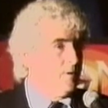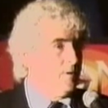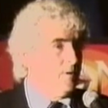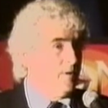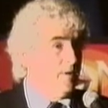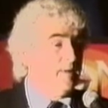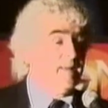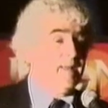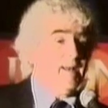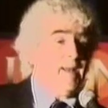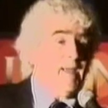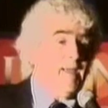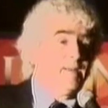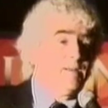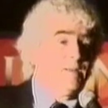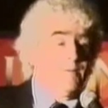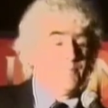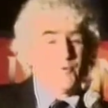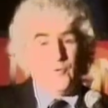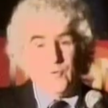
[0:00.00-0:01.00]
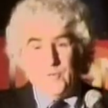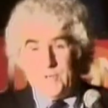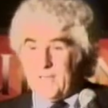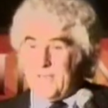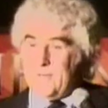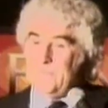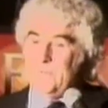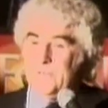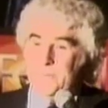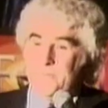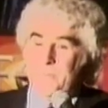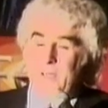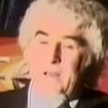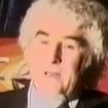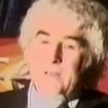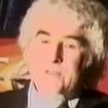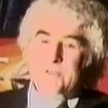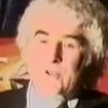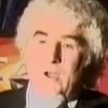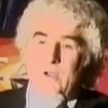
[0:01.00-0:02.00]
And then I end up going to F. Lee
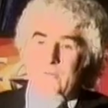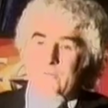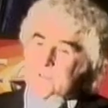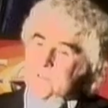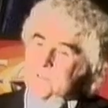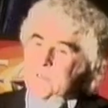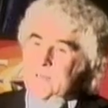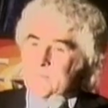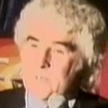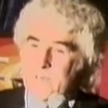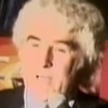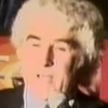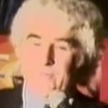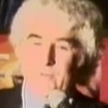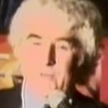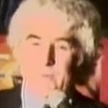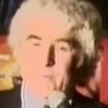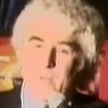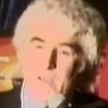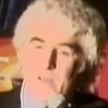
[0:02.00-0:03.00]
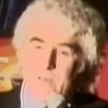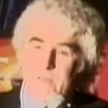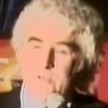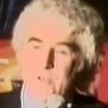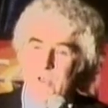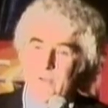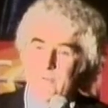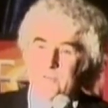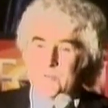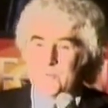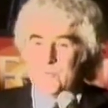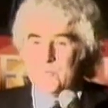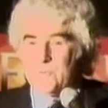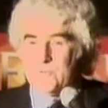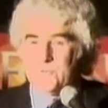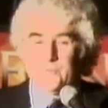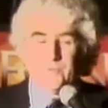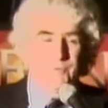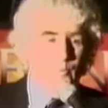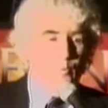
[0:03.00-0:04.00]
Bailey's office, and I'm in F. Lee Bailey's office when we're
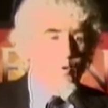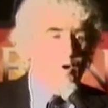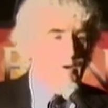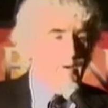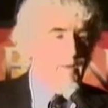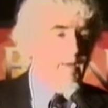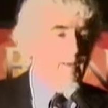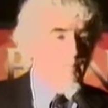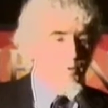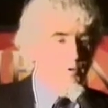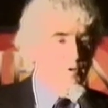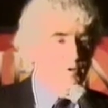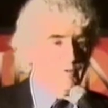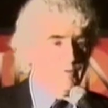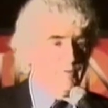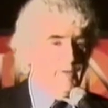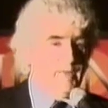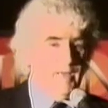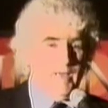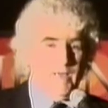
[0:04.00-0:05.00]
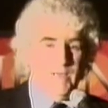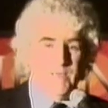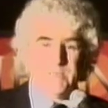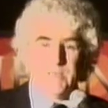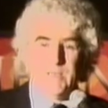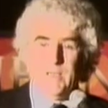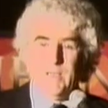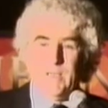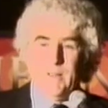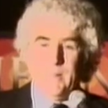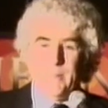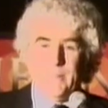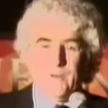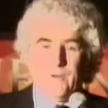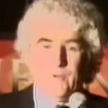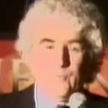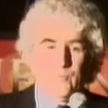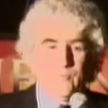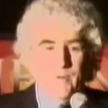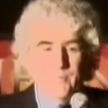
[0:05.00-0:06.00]
doing the Watergate burglary case. You
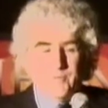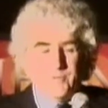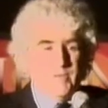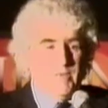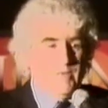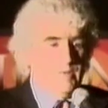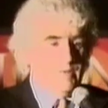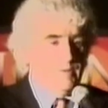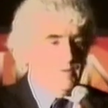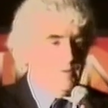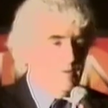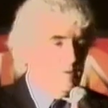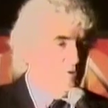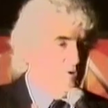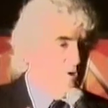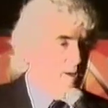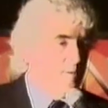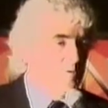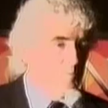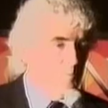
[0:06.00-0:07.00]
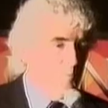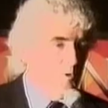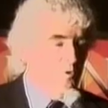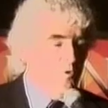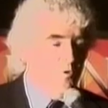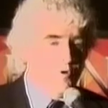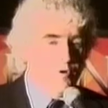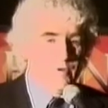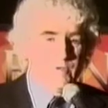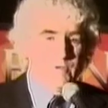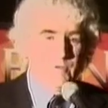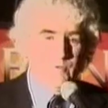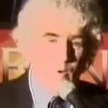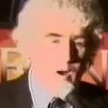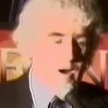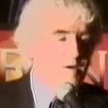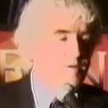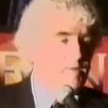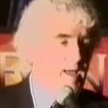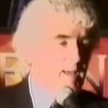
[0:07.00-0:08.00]
know, we're representing James McCord, the
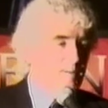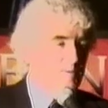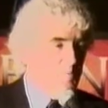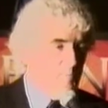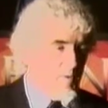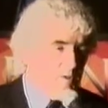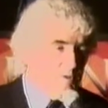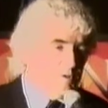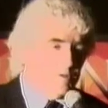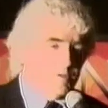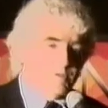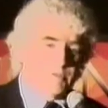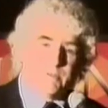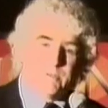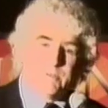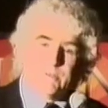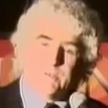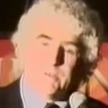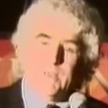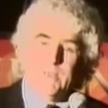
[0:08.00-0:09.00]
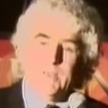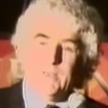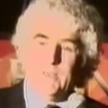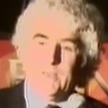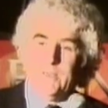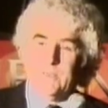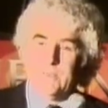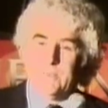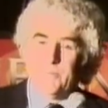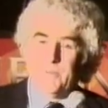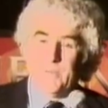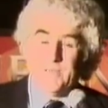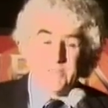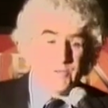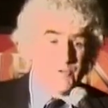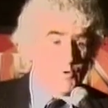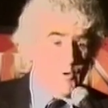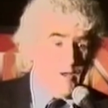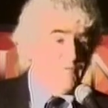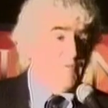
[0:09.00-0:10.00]
wiretap specialist in the place,
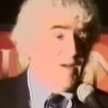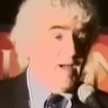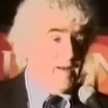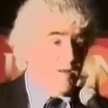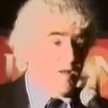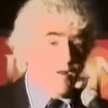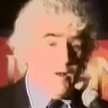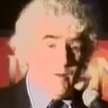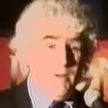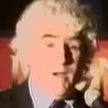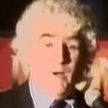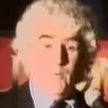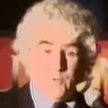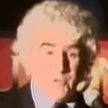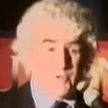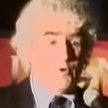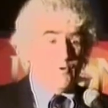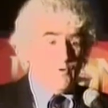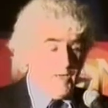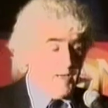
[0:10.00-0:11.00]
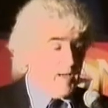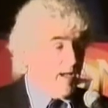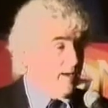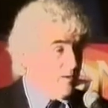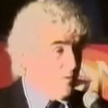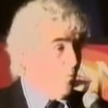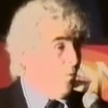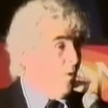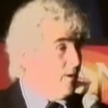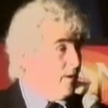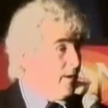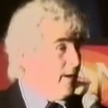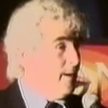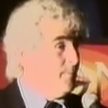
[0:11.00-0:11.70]
and so I find out all about what's going on in the Watergate